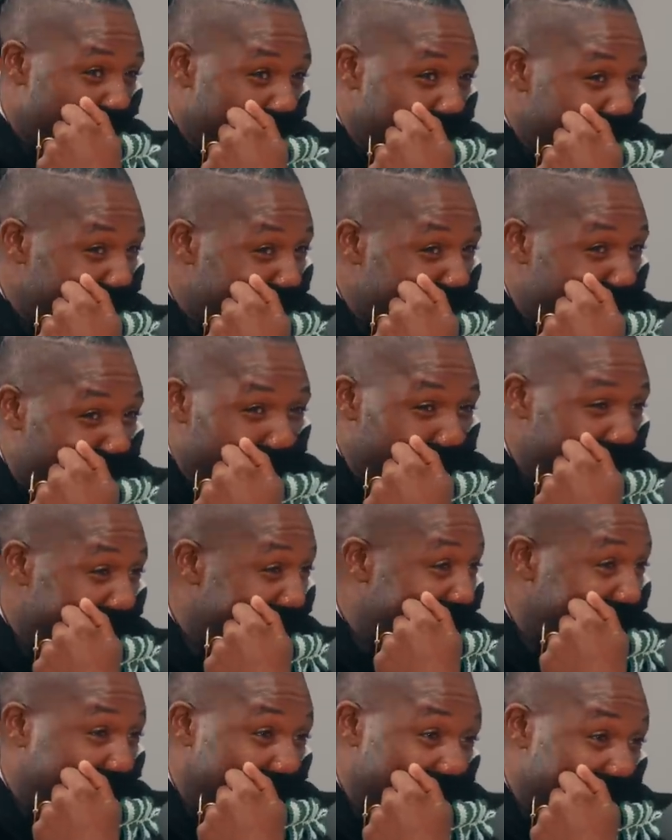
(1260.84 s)
I'm gonna deal with it.
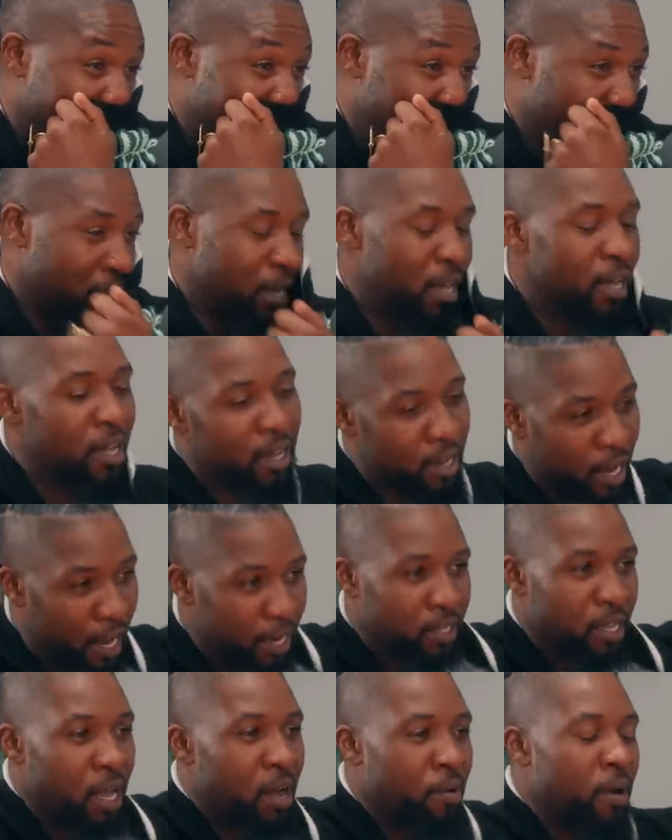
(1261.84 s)
This thing,
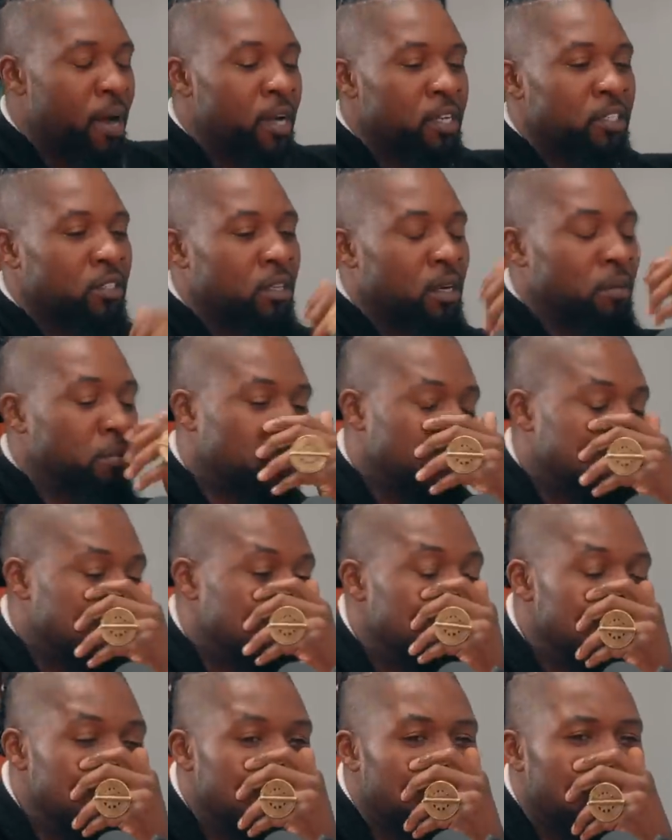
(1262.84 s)
like that, right? So I'm just
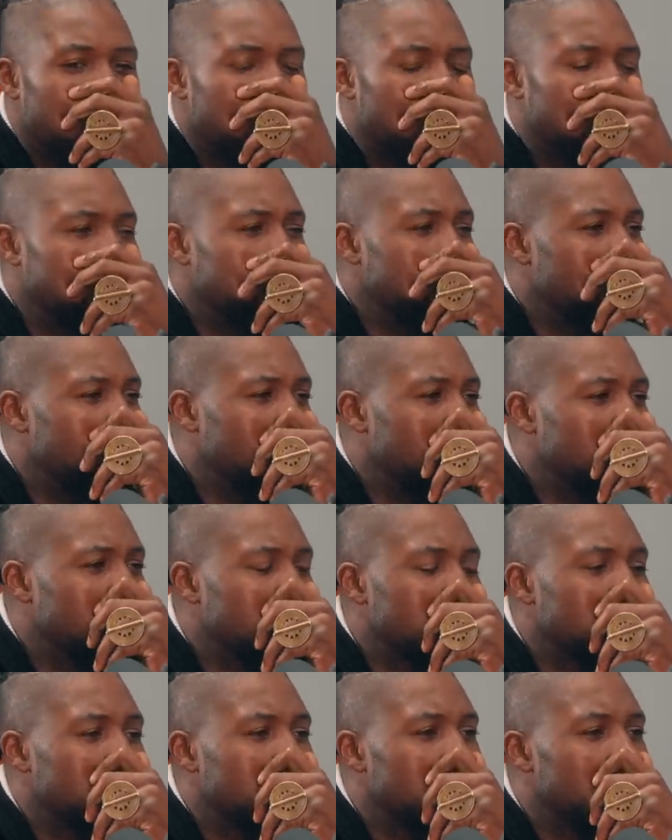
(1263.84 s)
sitting there, like, man,
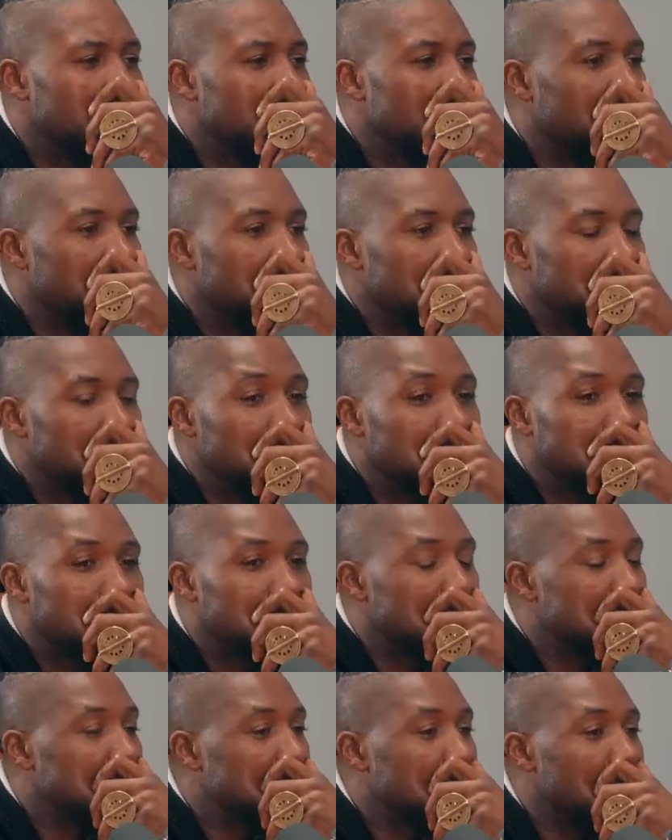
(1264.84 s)
this, this
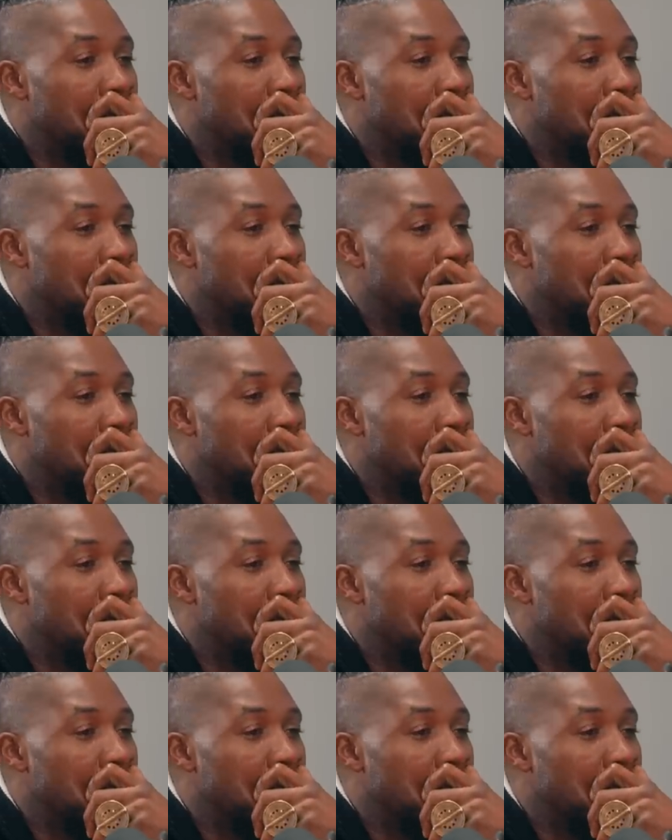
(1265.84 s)
is.